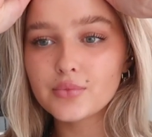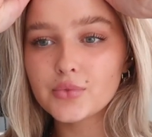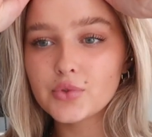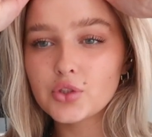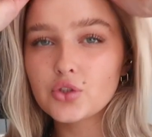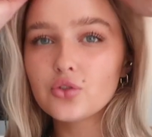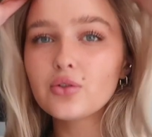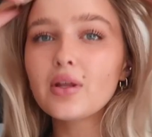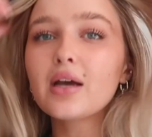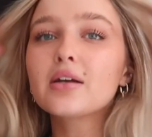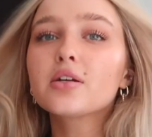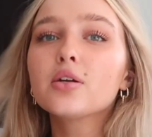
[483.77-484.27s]

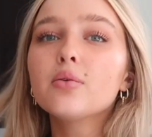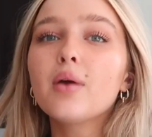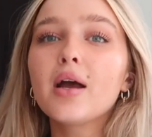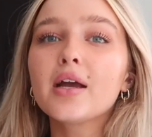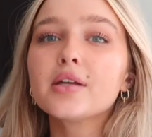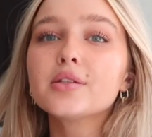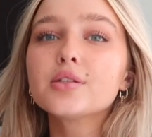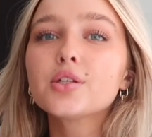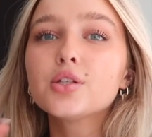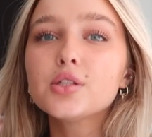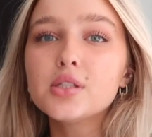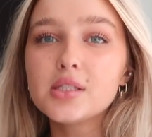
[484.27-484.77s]
So
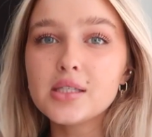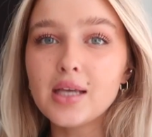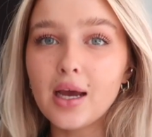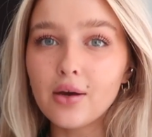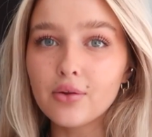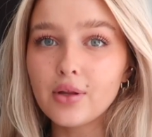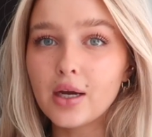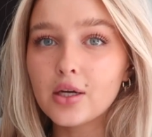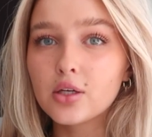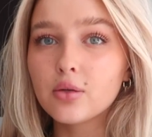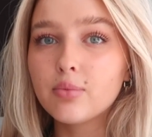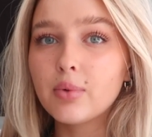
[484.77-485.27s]
I could see how
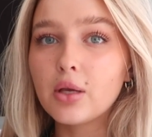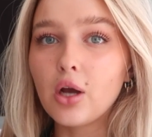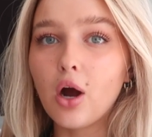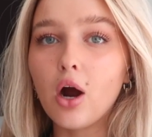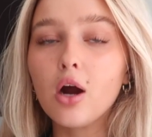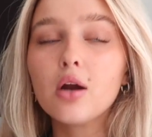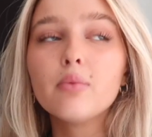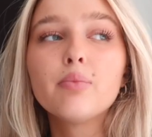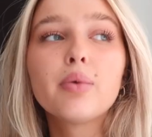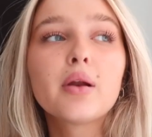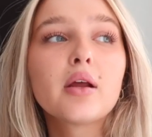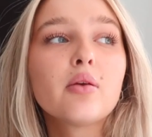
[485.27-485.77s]
that could be
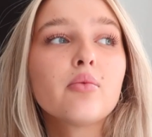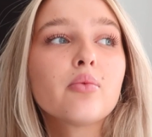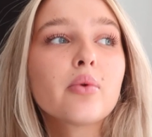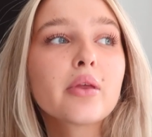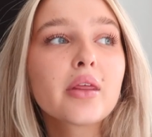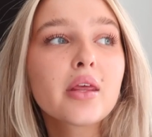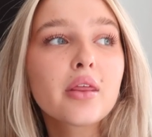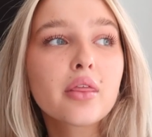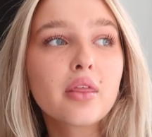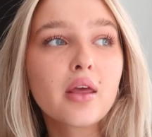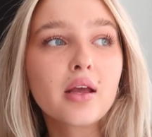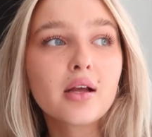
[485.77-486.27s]
hard, but I
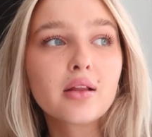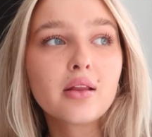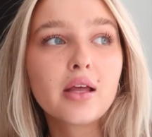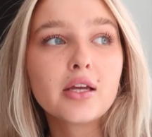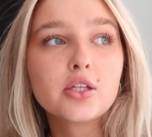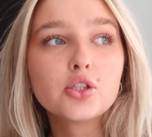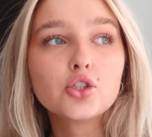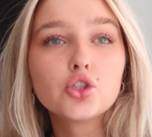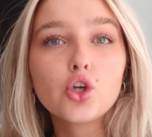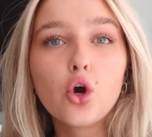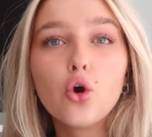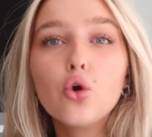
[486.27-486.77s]
really think
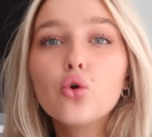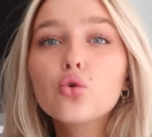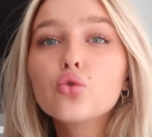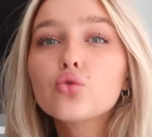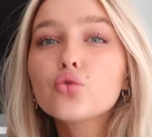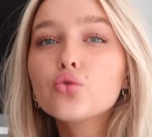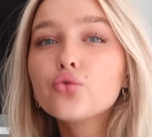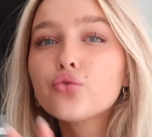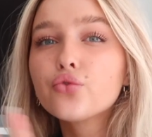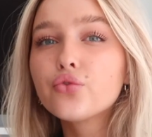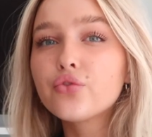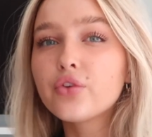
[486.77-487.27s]
like
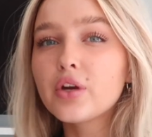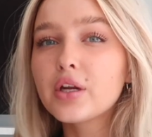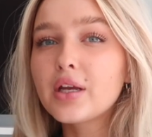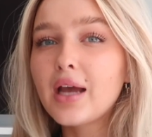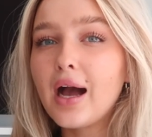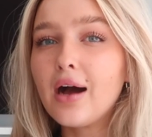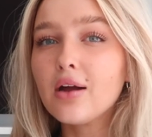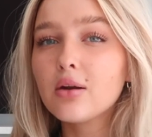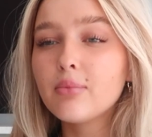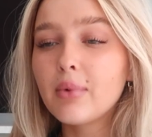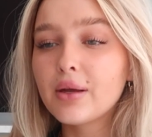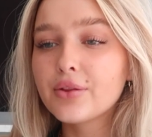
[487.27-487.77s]
don't freak
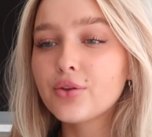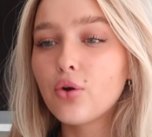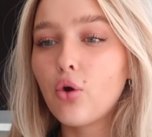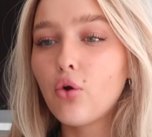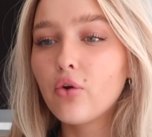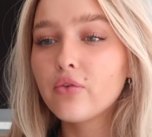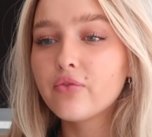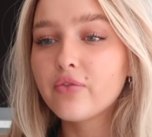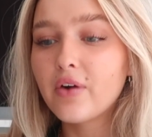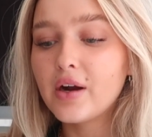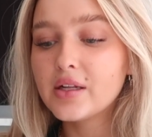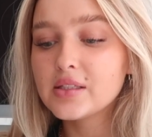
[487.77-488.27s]
out about the
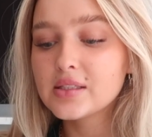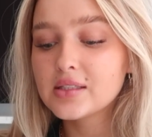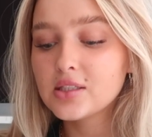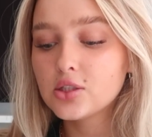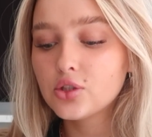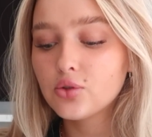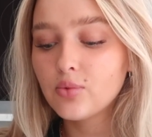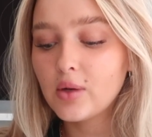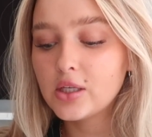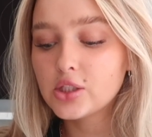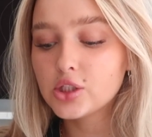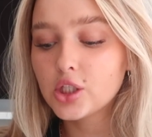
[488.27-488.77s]
whole friend
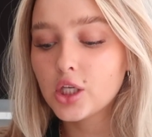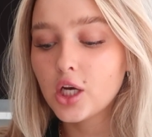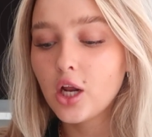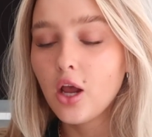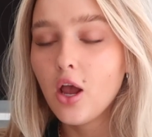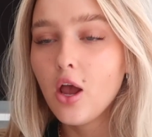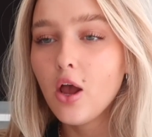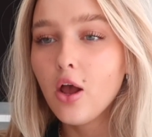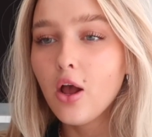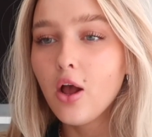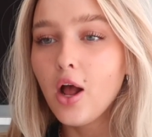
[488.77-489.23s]
situation.